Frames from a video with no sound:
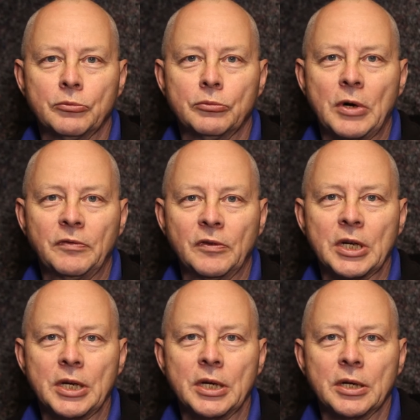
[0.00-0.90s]

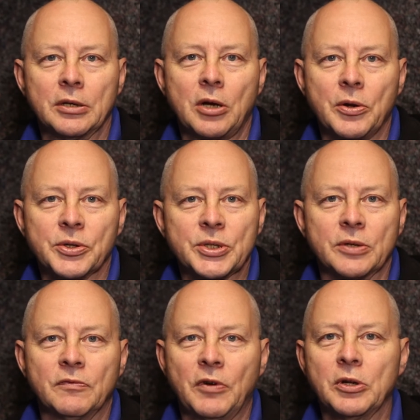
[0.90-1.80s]
roughly
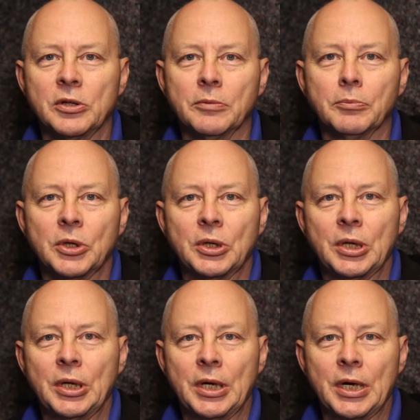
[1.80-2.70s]
constant volume,
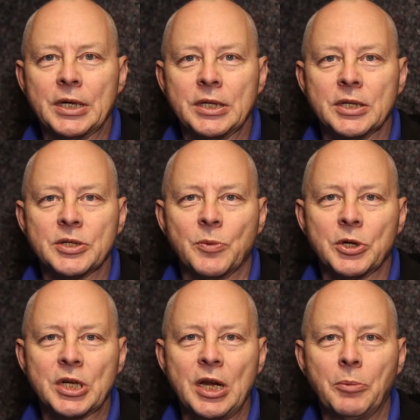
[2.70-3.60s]
and he doesn't want
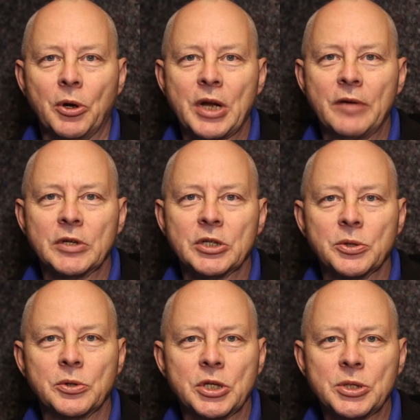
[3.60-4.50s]
to keep on having to
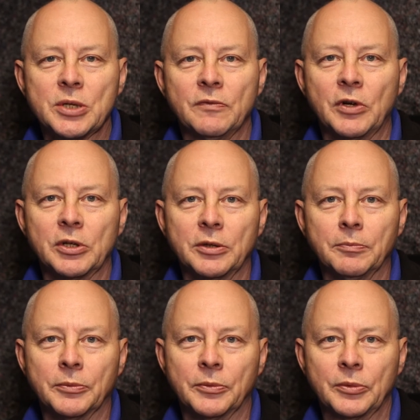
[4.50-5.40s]
adjust the volume.
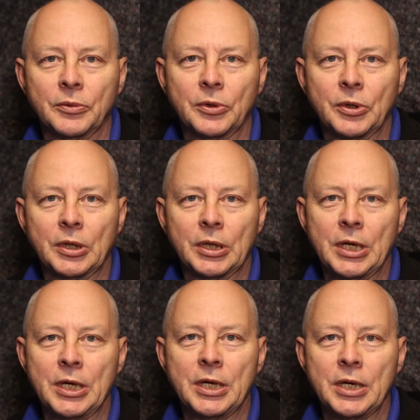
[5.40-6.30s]

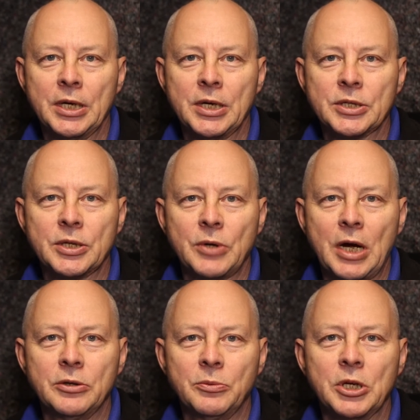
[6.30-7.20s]
So
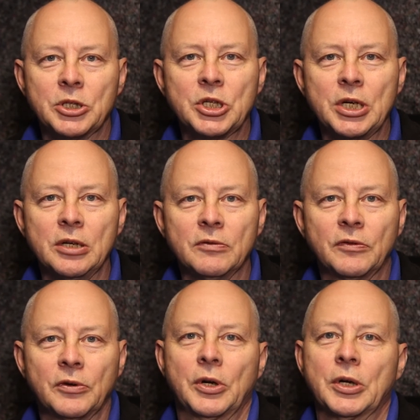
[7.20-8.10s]
how do we
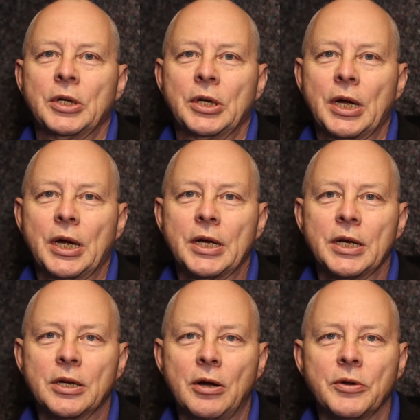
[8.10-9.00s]
achieve
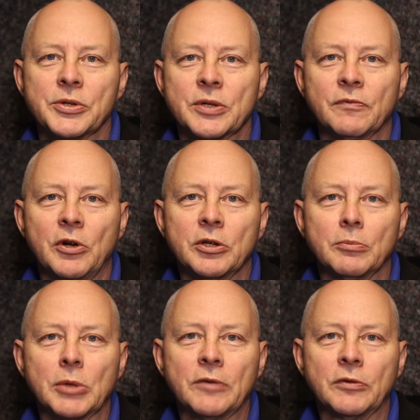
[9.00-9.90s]
a constant
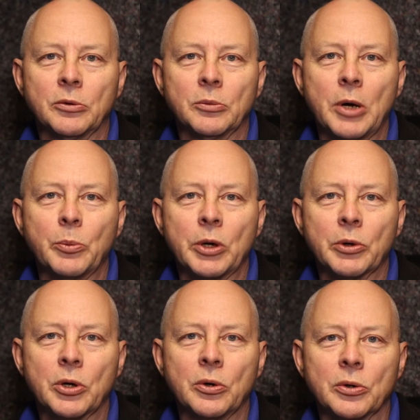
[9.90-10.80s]
volume level when we
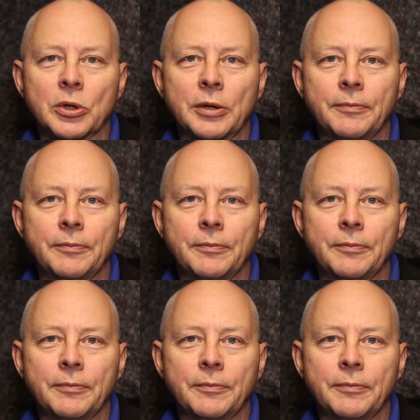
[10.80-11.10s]
record?